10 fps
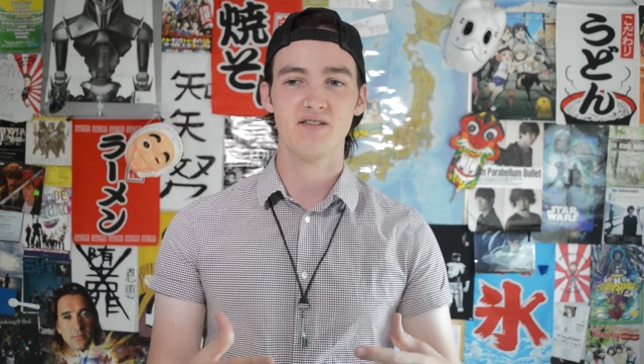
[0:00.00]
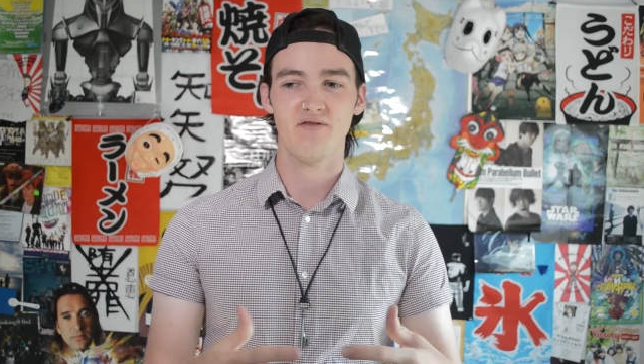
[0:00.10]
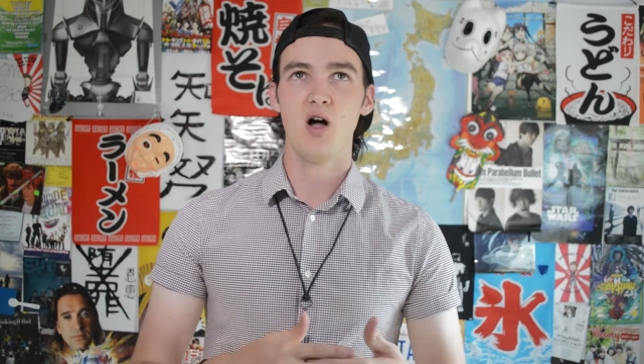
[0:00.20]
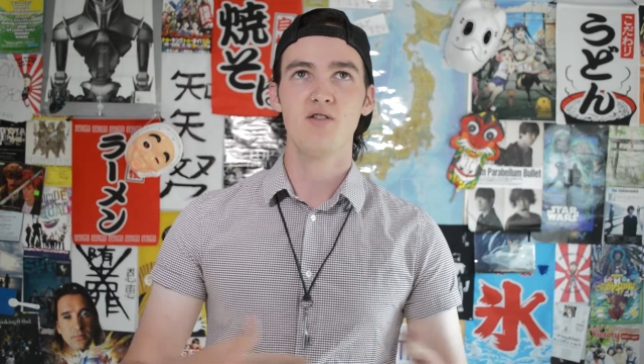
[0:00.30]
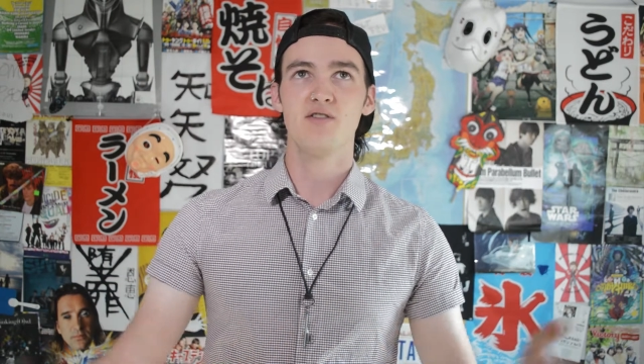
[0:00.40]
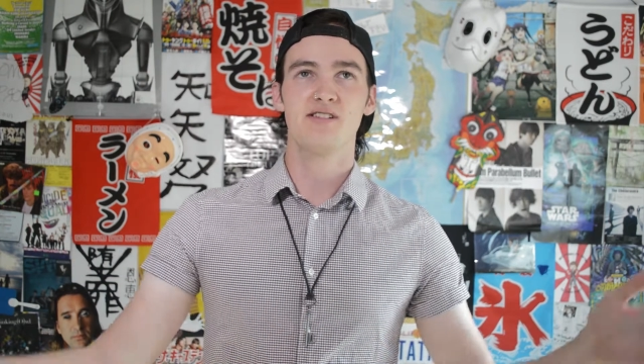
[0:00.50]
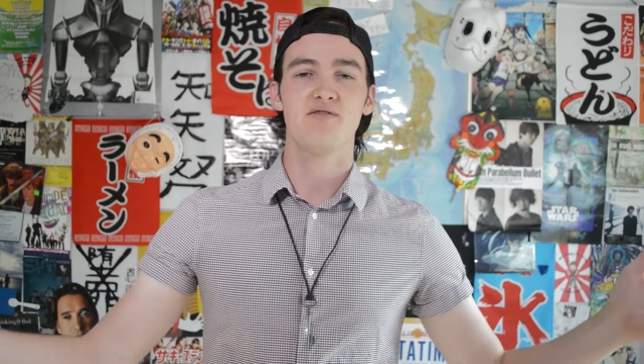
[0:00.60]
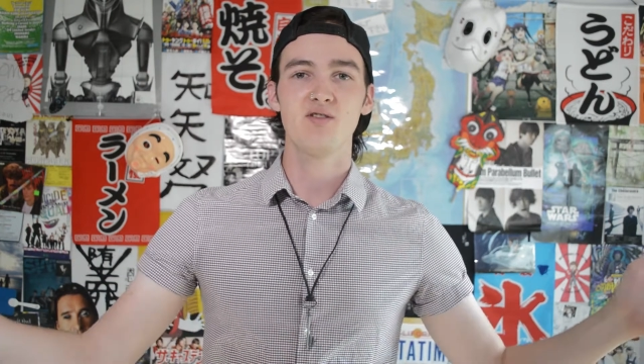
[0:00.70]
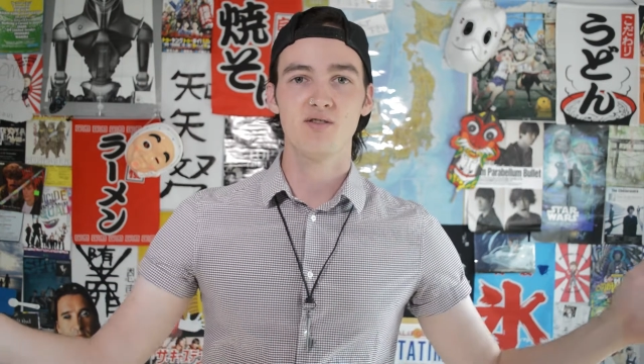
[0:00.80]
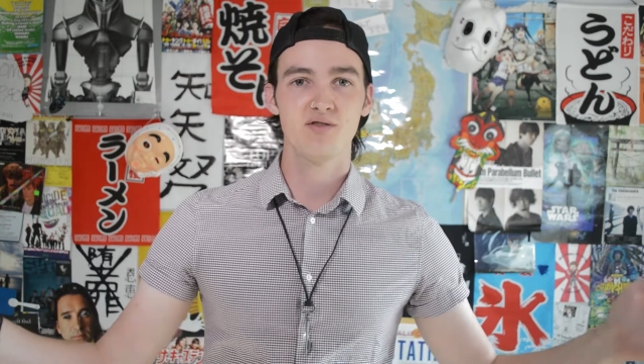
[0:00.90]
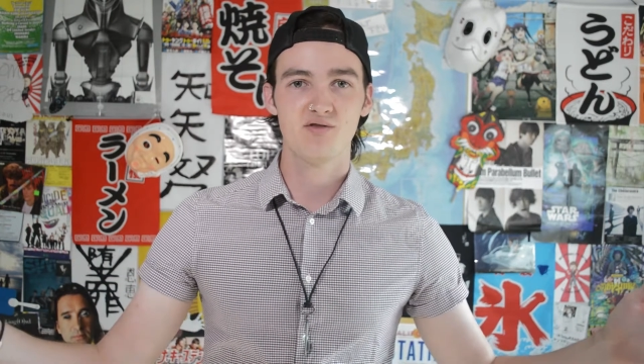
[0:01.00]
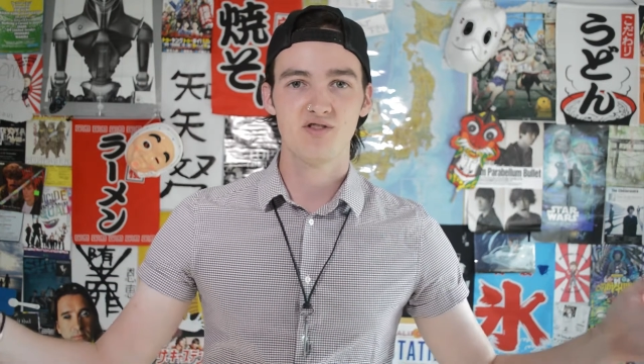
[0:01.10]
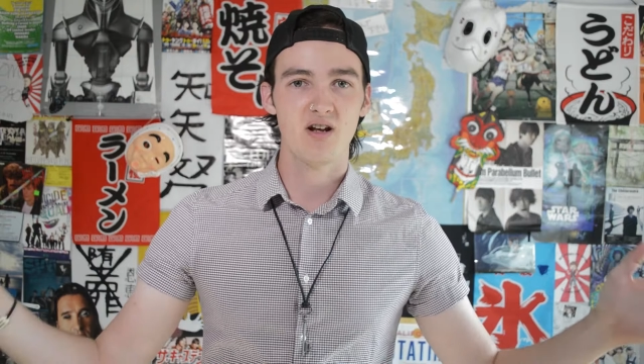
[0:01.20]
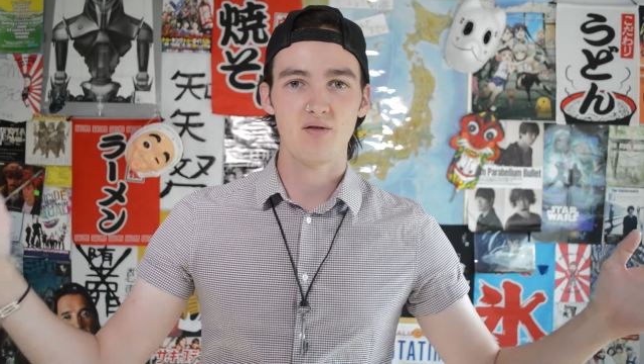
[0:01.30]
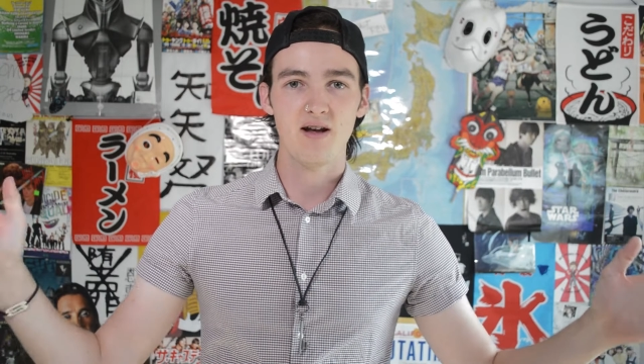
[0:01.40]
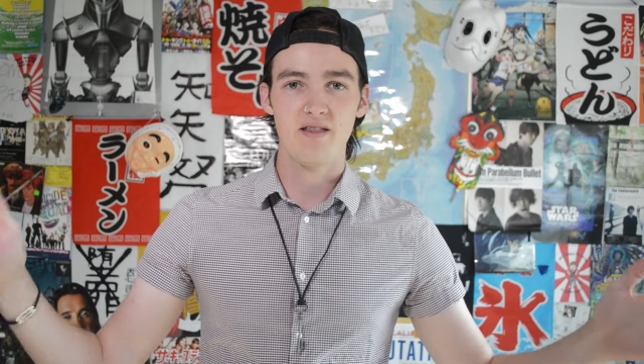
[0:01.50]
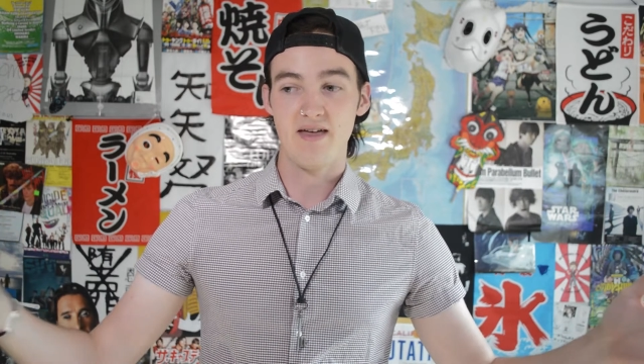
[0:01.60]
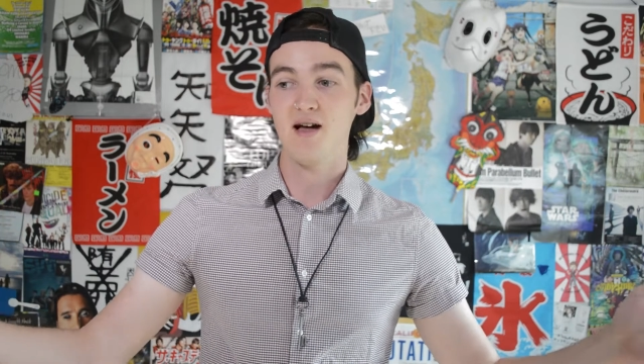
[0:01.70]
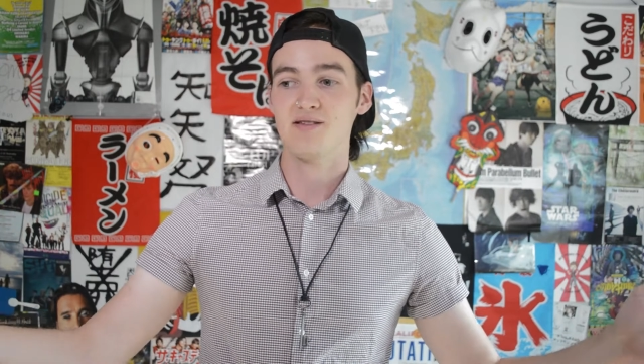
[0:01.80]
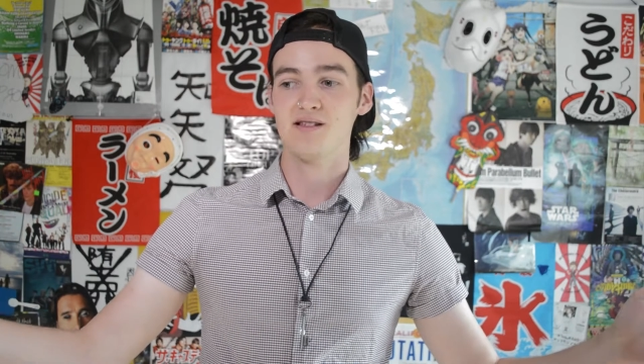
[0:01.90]
of hundreds of user-generated,
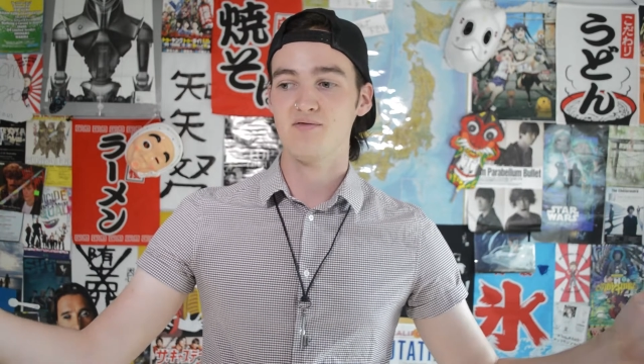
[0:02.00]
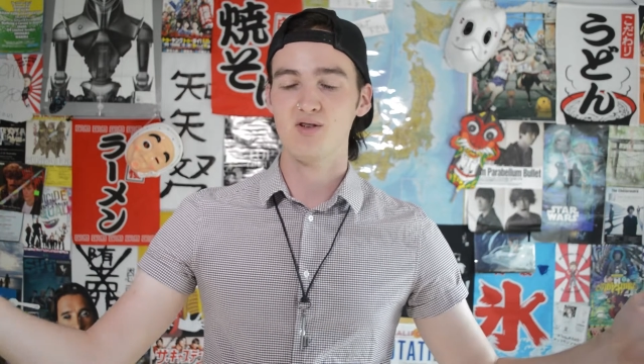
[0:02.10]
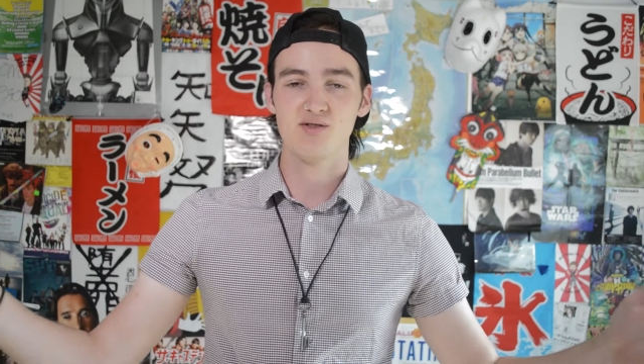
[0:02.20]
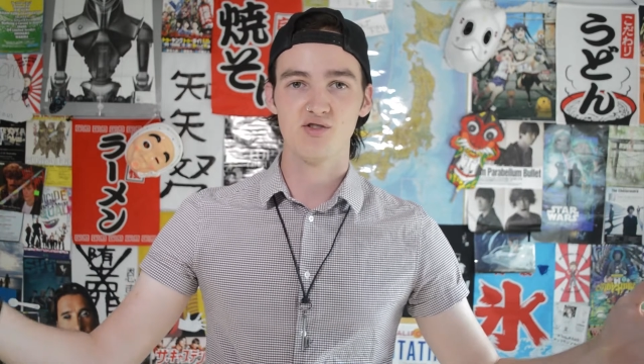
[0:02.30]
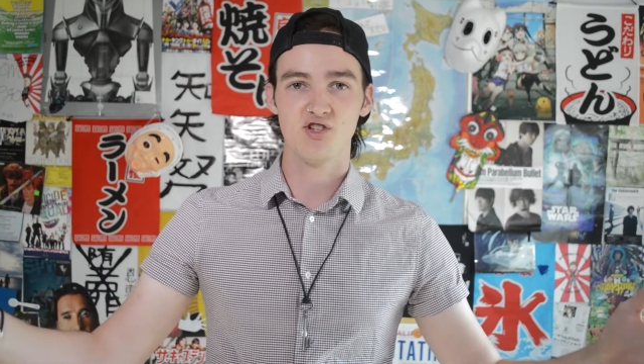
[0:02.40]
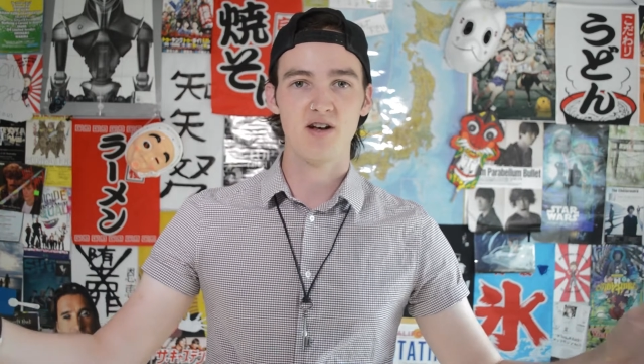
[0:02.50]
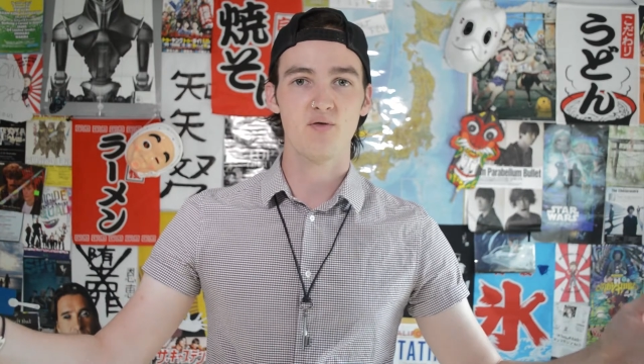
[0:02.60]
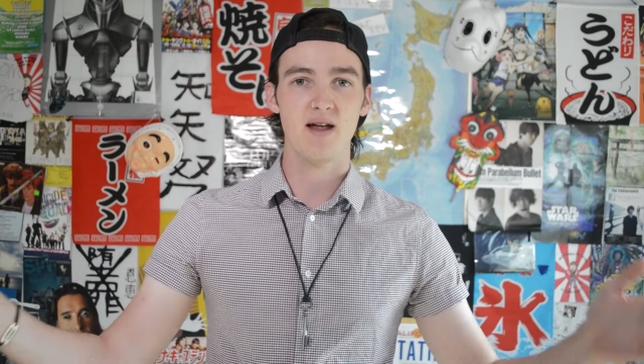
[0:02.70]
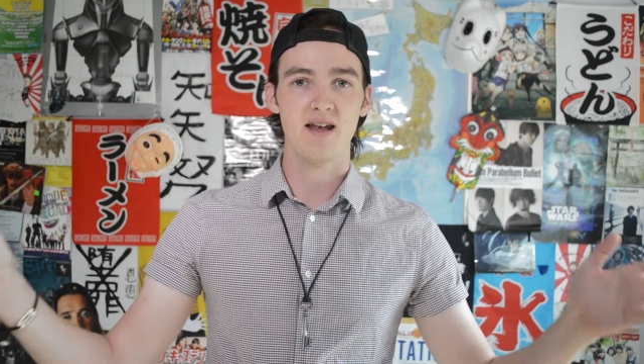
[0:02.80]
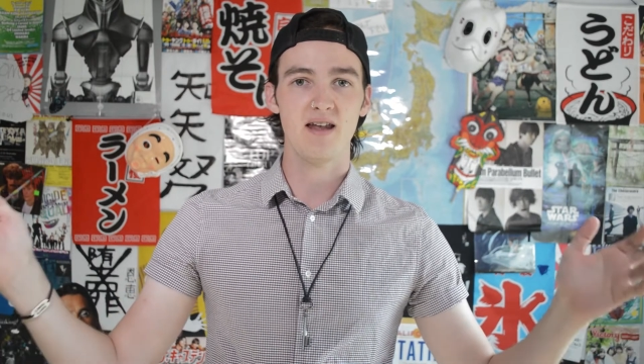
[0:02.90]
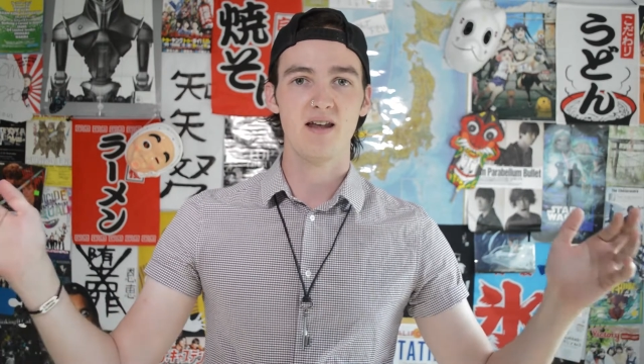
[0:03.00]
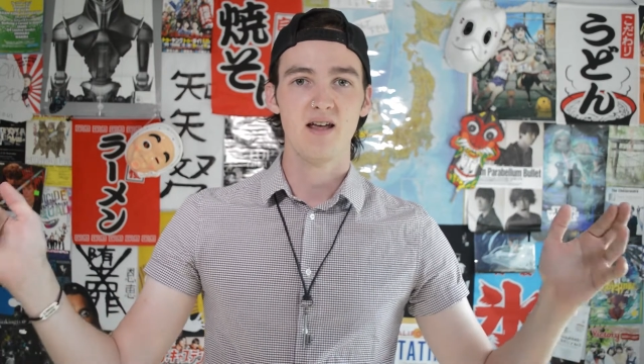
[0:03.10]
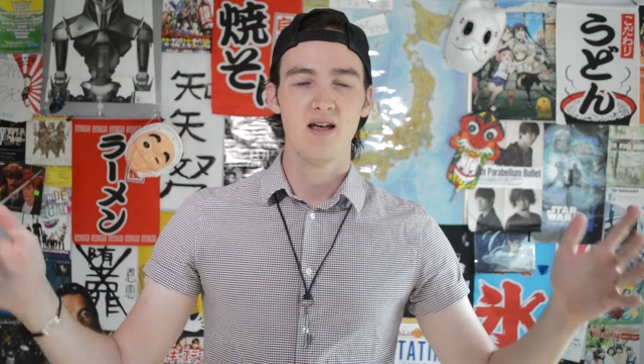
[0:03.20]
thousands of user-generated